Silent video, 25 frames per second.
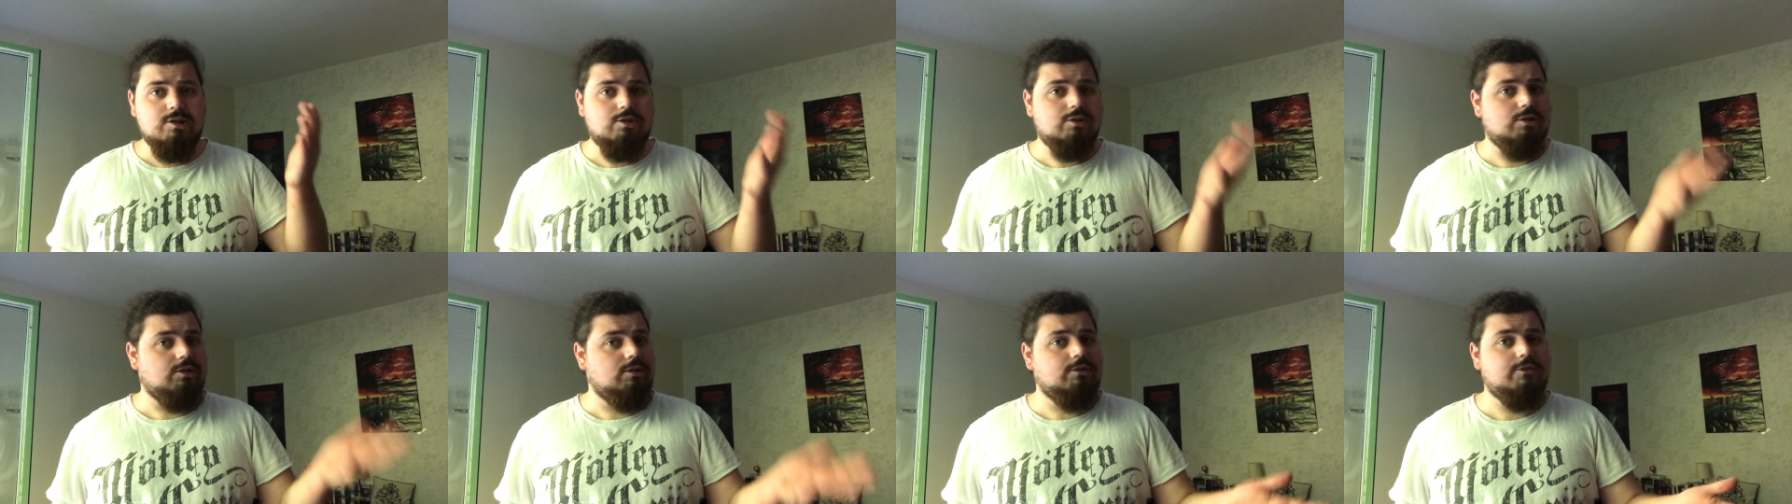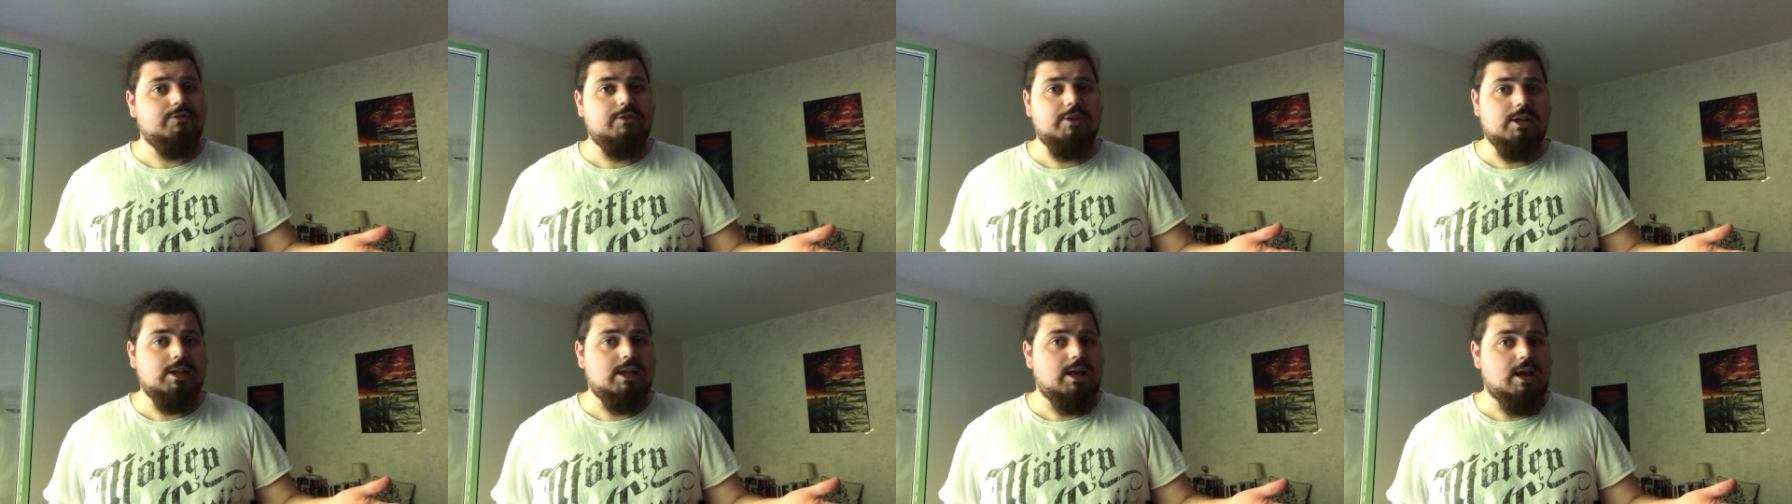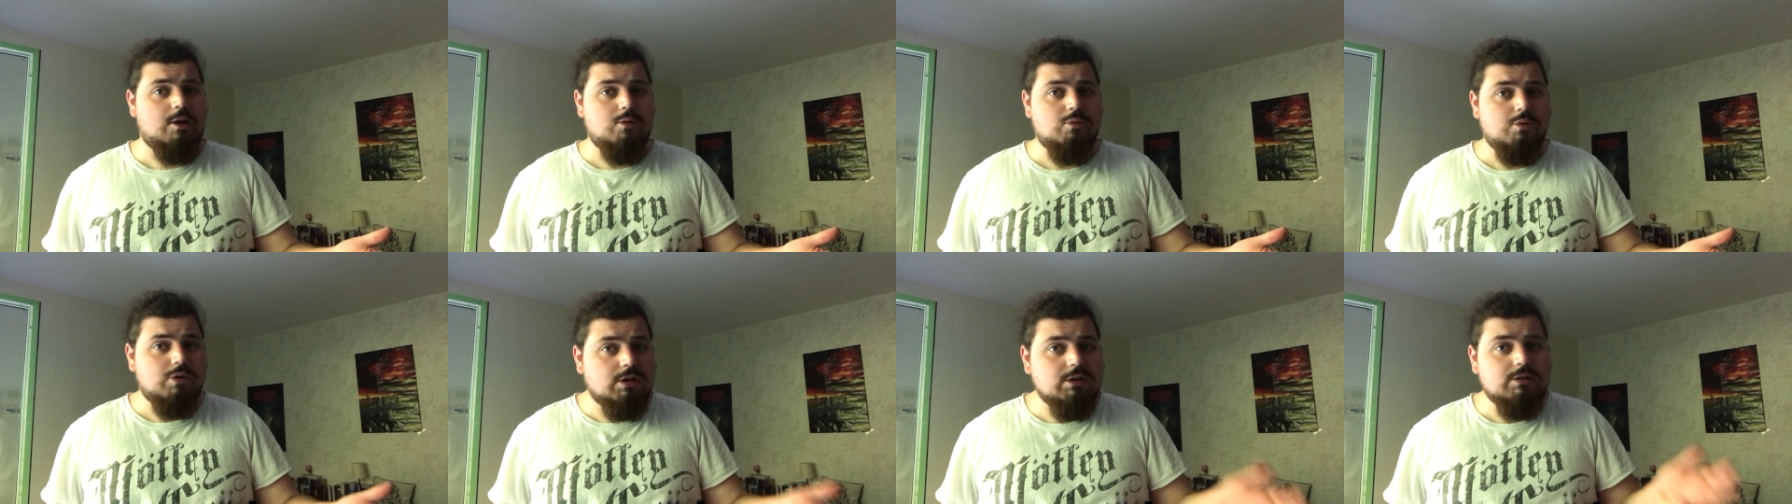don't feel like
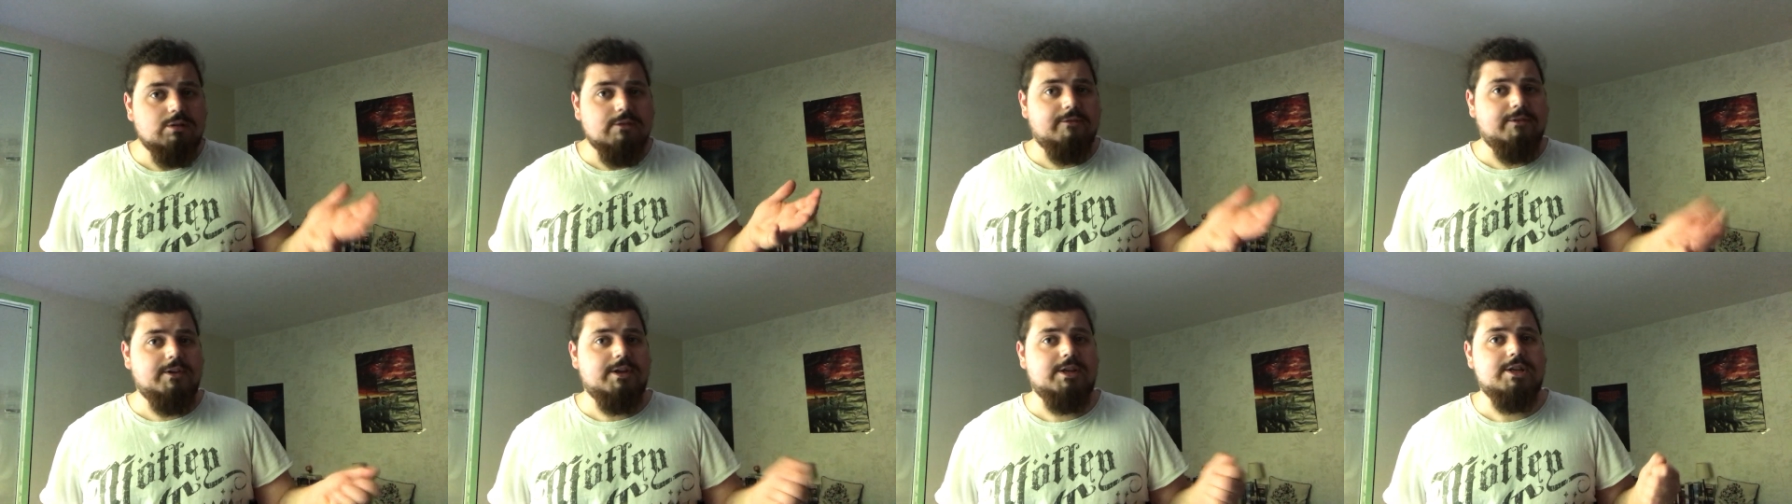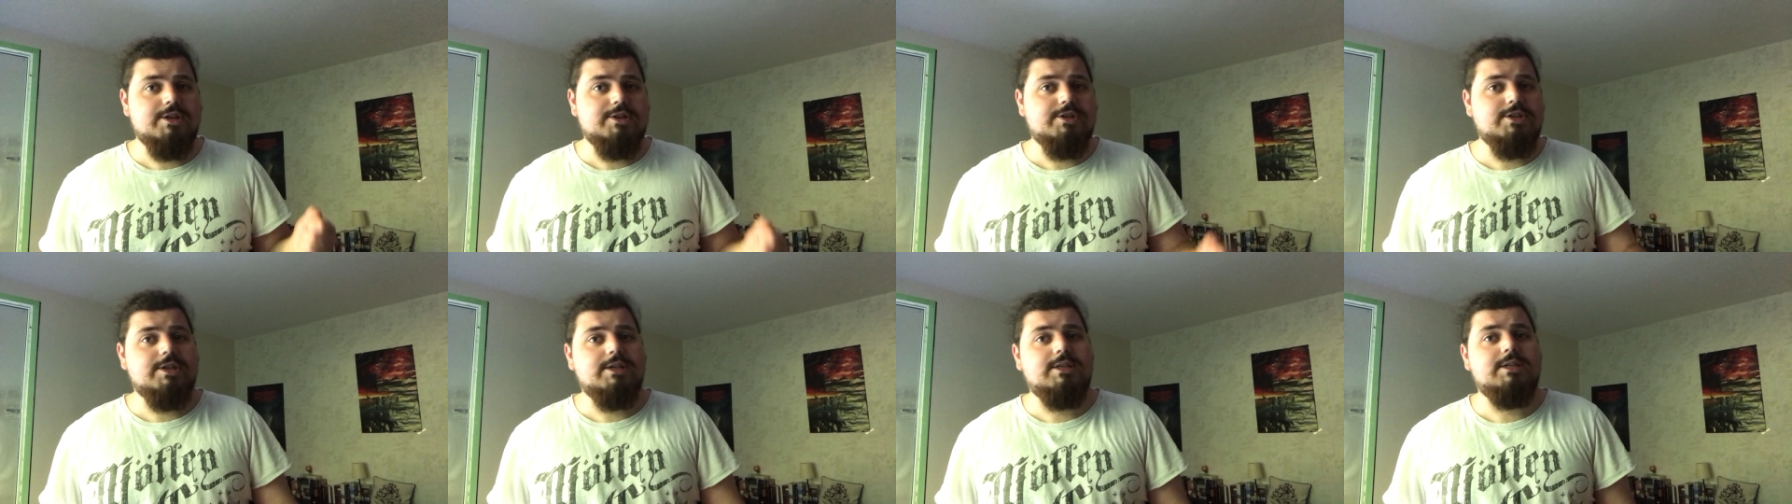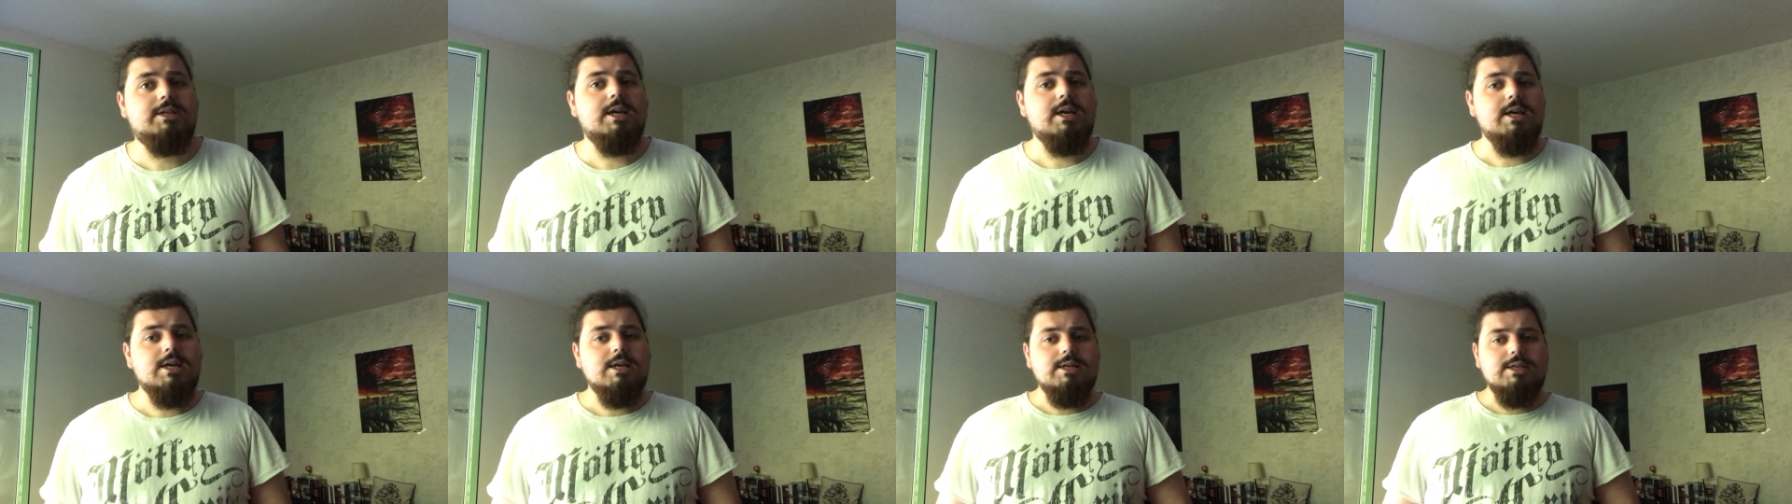I want to finish it.